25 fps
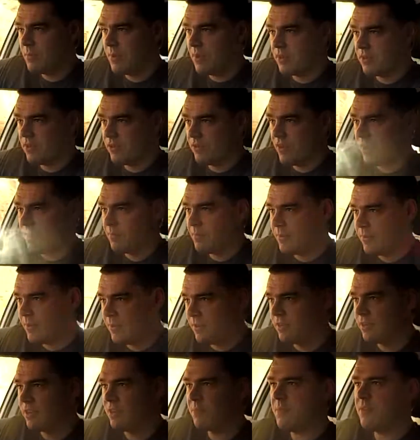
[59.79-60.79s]
Mount
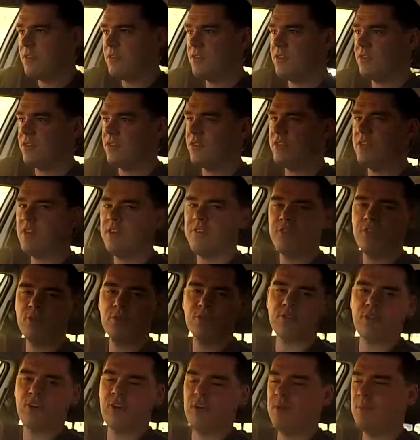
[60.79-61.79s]
Arapiles. I've been to
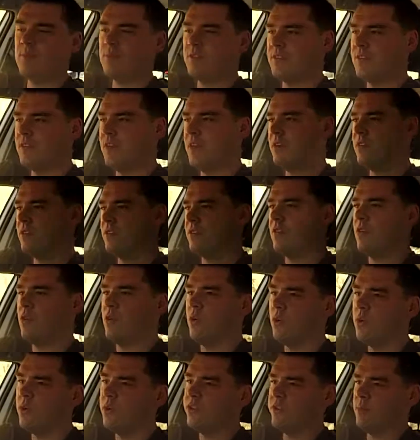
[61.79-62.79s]
several times now and it's
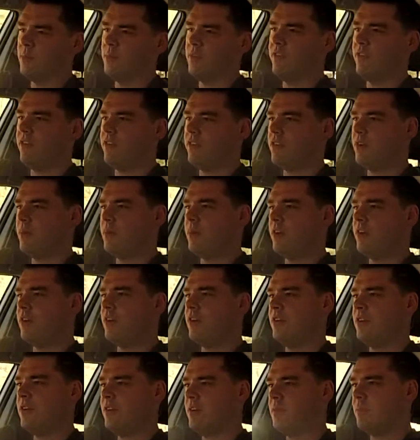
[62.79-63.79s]
awesome every time I
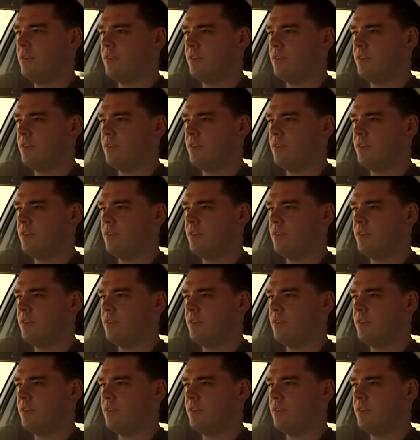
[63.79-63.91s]
go there,